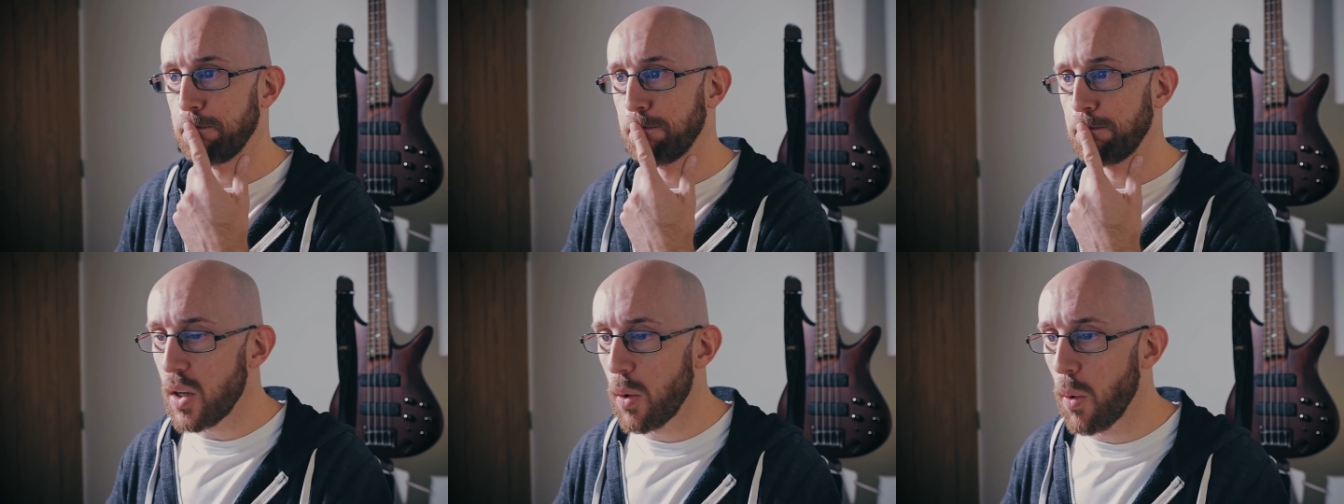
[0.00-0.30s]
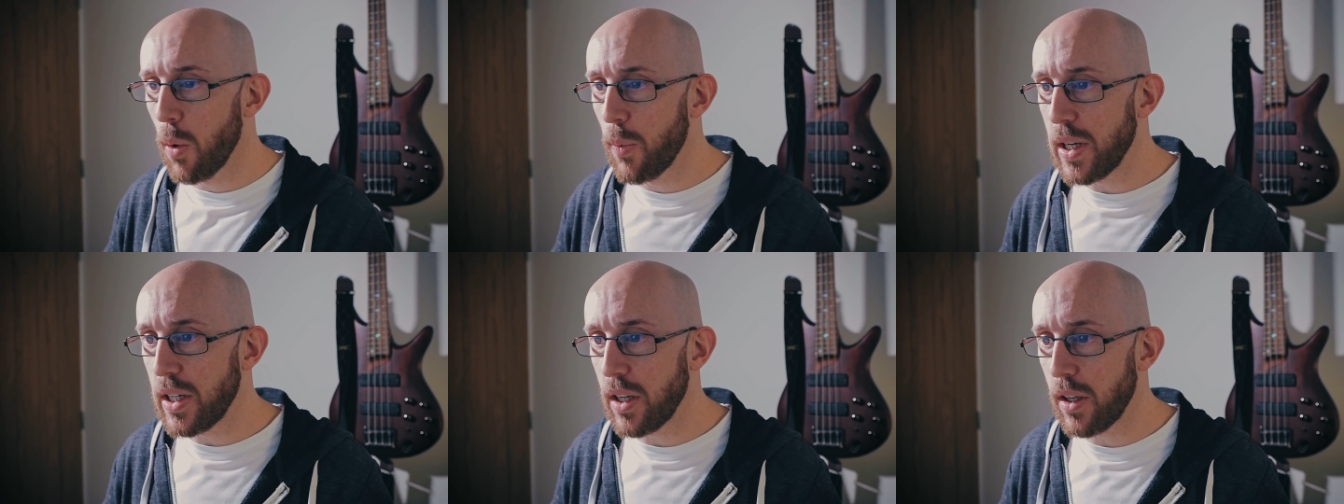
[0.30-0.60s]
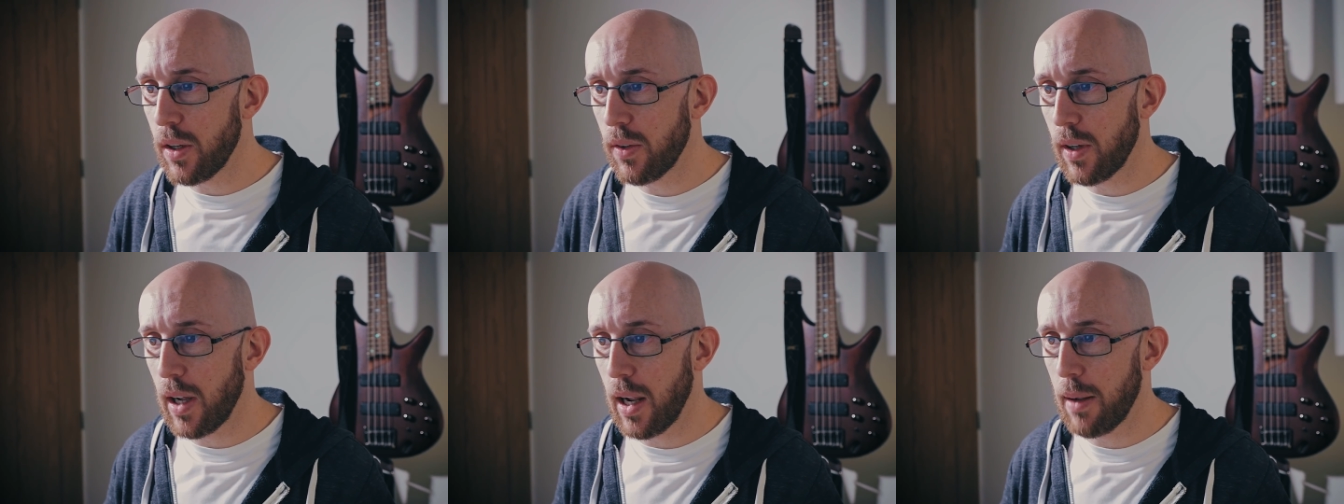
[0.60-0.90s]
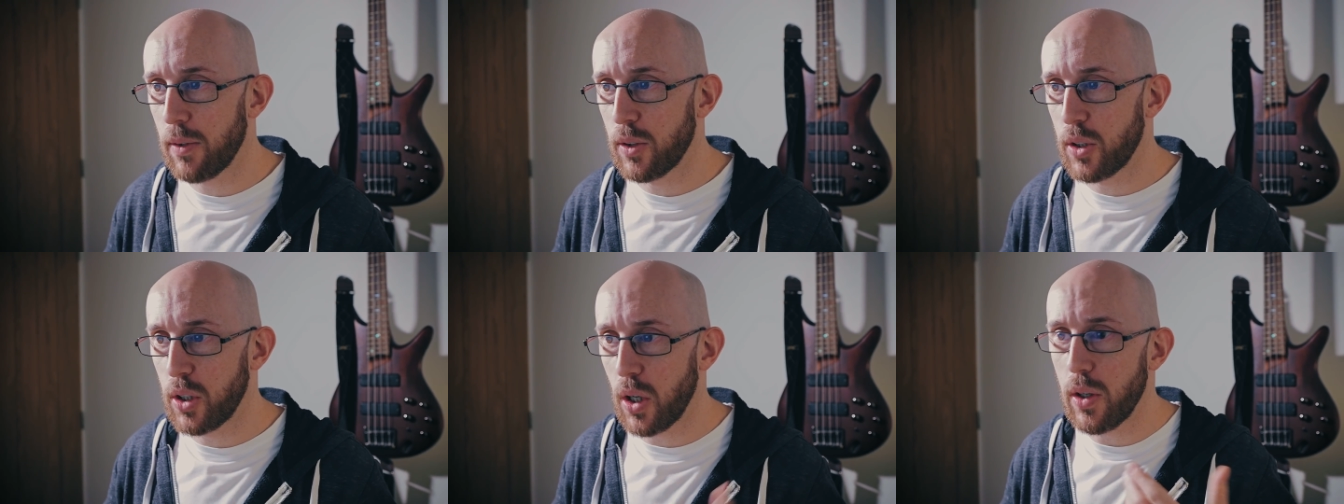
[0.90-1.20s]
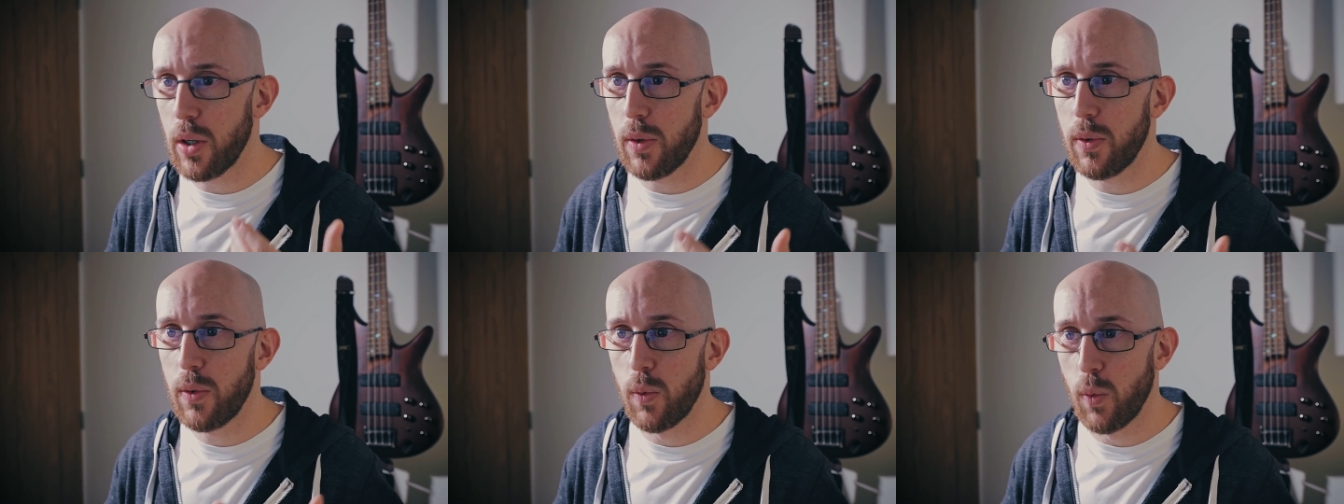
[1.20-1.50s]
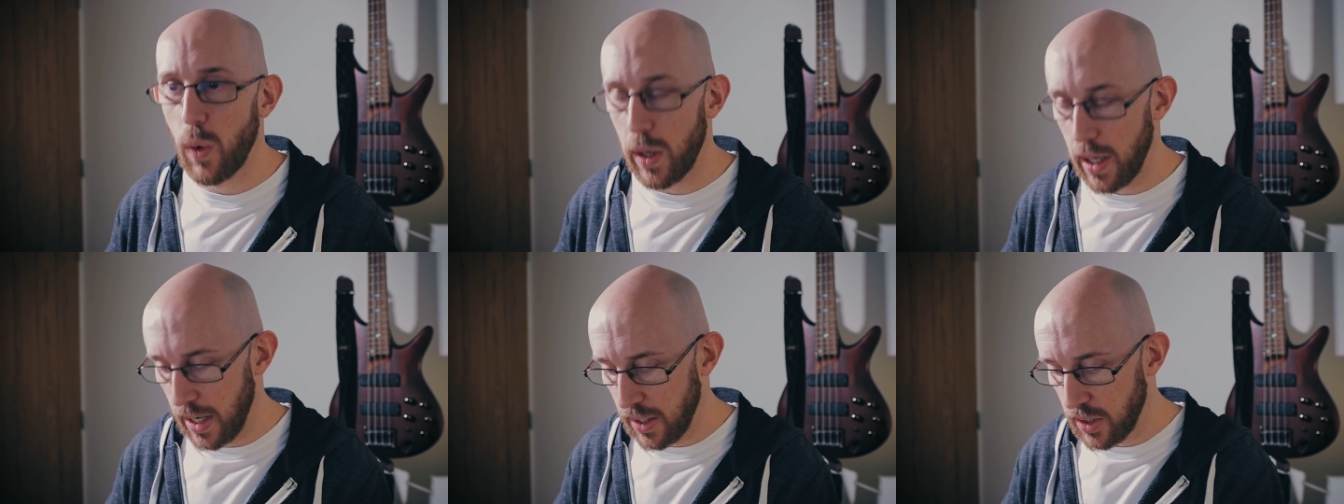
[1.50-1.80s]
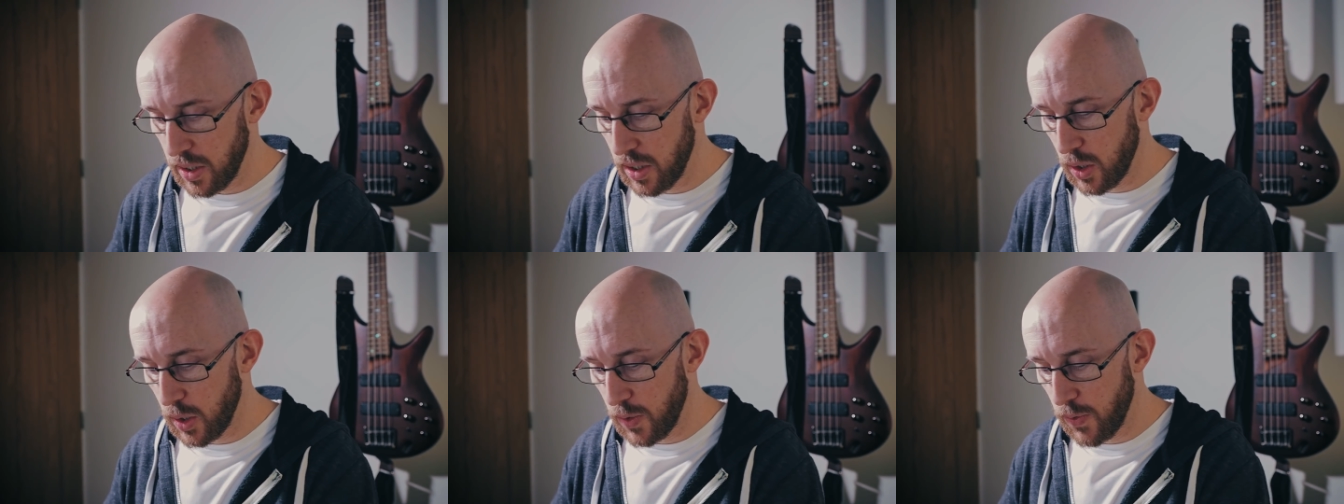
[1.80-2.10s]
So what we do, I'll show you what it
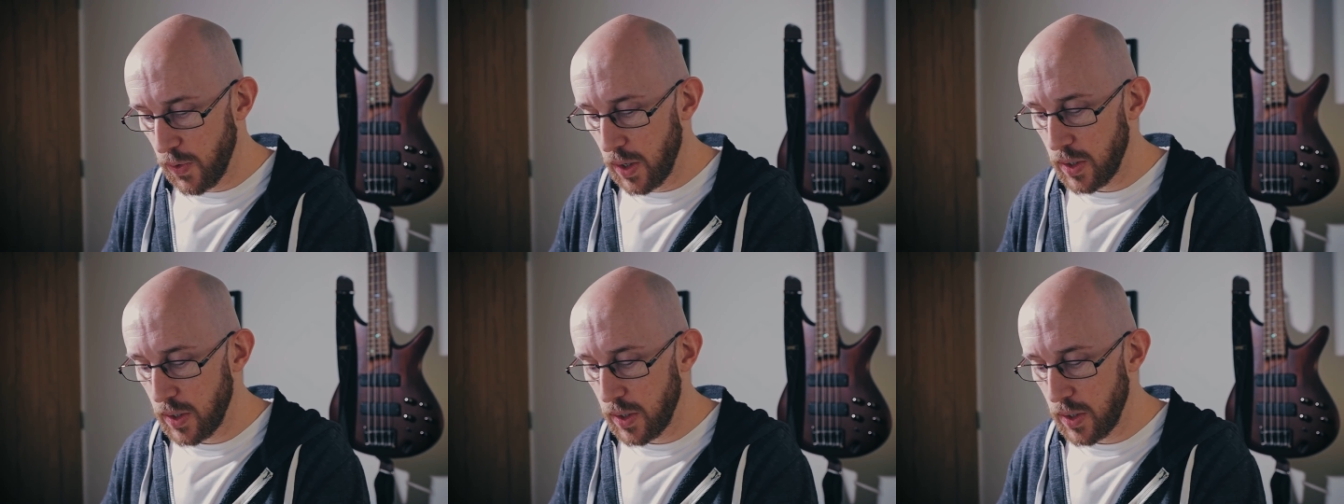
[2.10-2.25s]
actually does